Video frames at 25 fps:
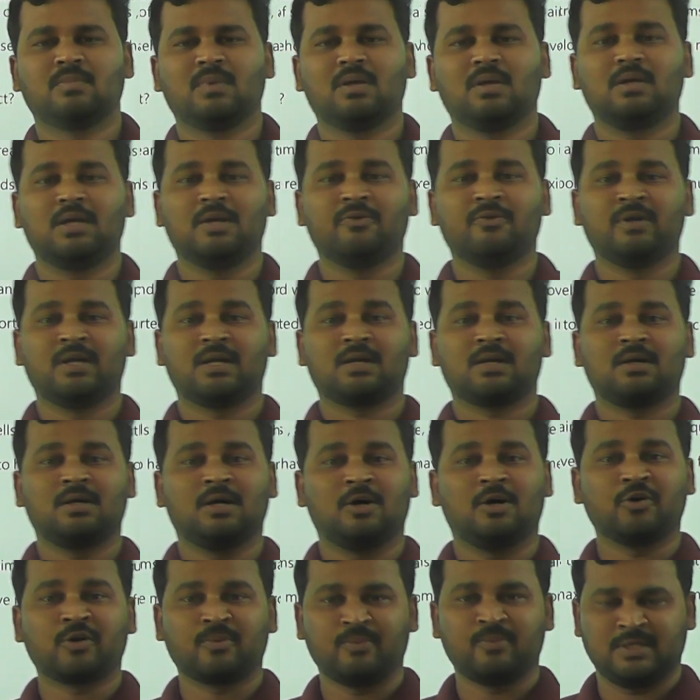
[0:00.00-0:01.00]

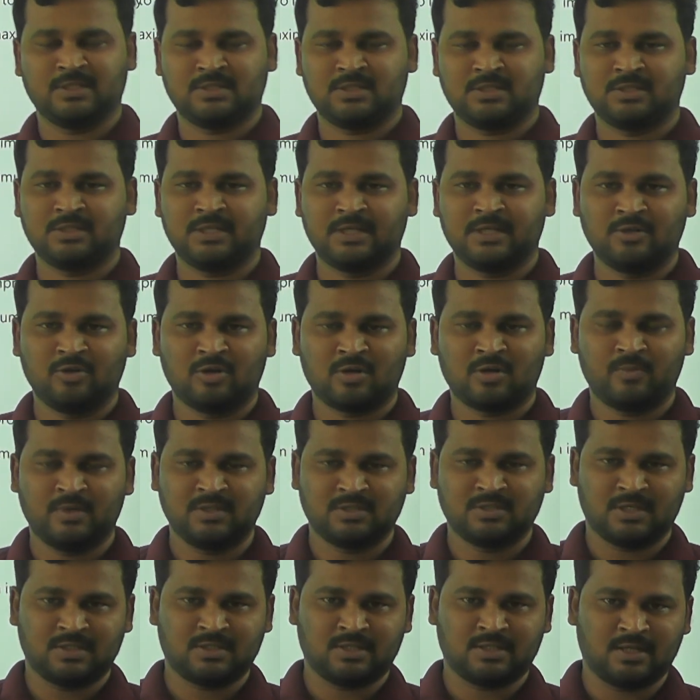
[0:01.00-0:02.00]
state governments
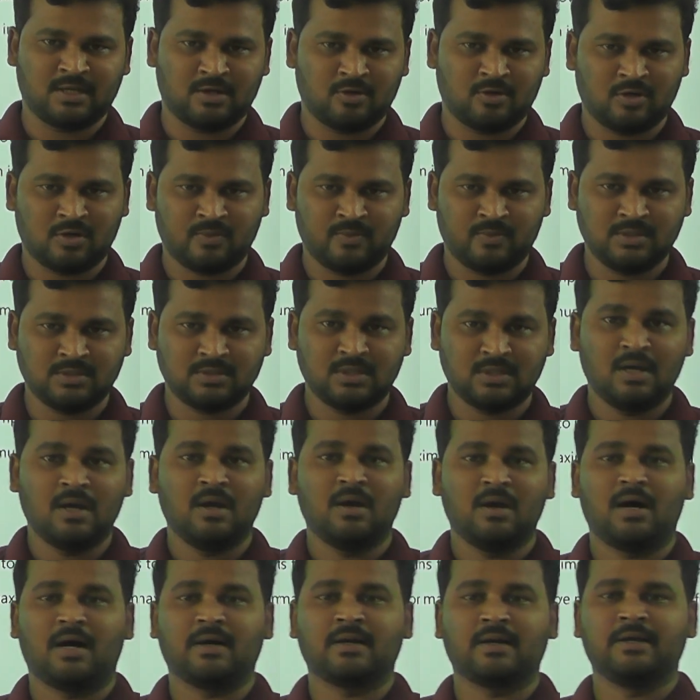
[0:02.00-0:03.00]
or central governments
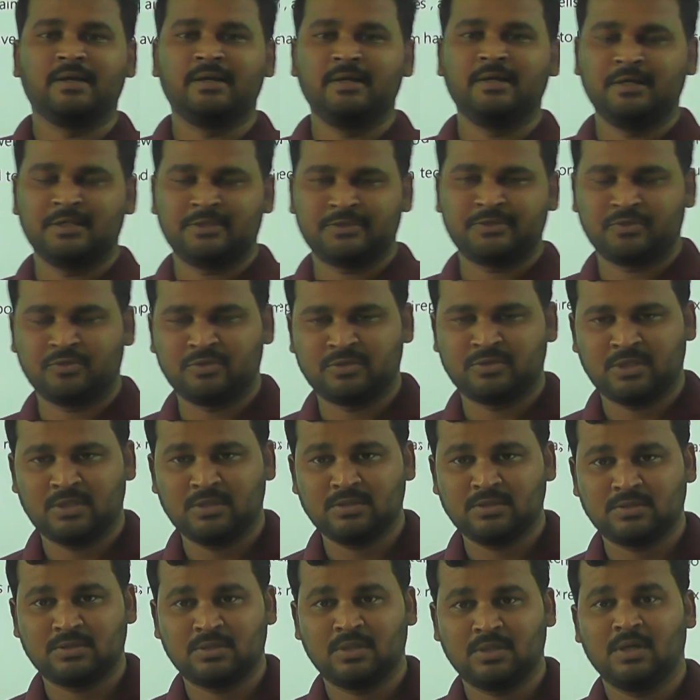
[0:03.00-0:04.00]
or any
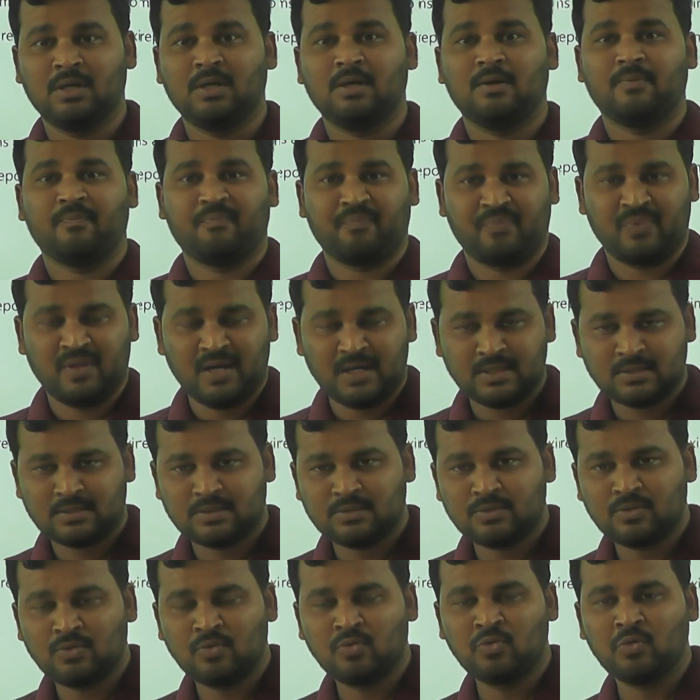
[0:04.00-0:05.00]
institutions that
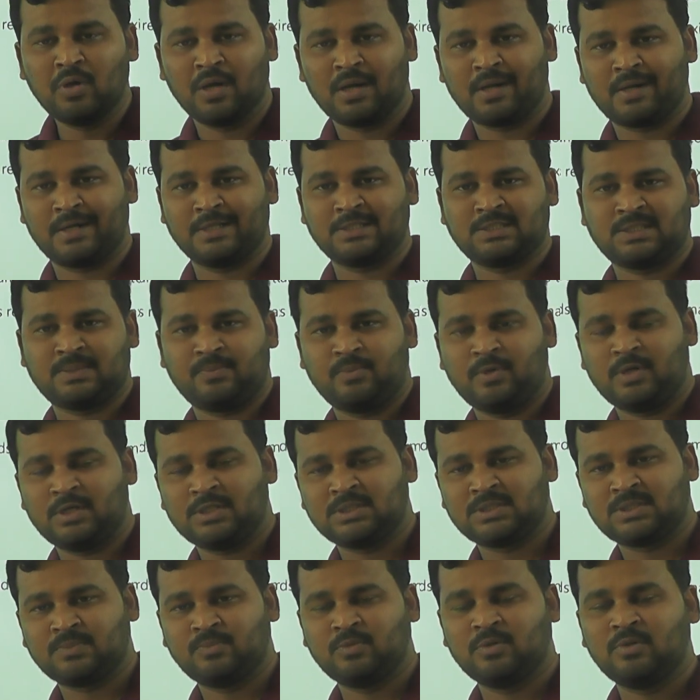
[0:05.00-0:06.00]
who are
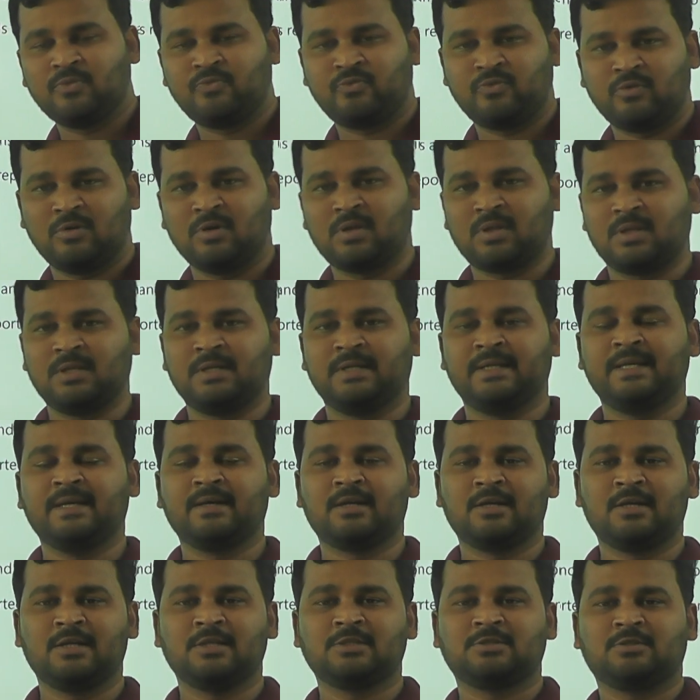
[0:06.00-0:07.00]
responsible for the
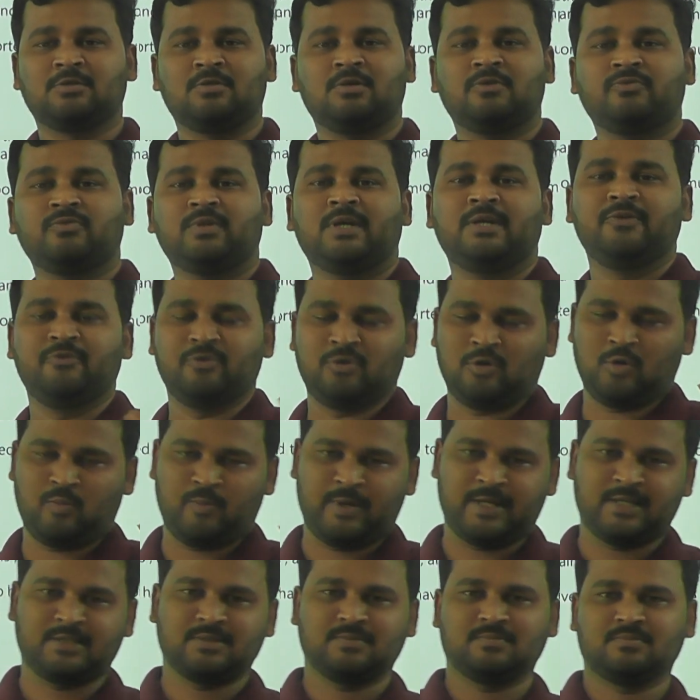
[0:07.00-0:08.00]
degradation of the
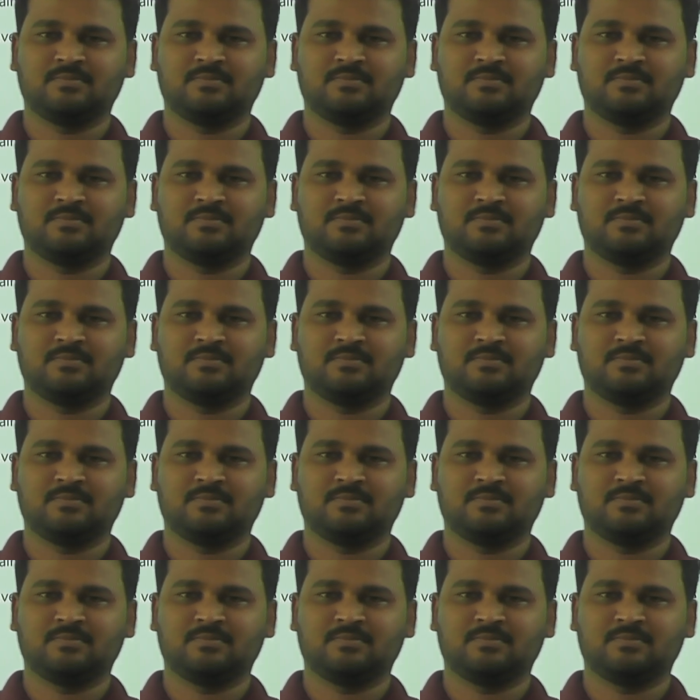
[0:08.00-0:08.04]
environment,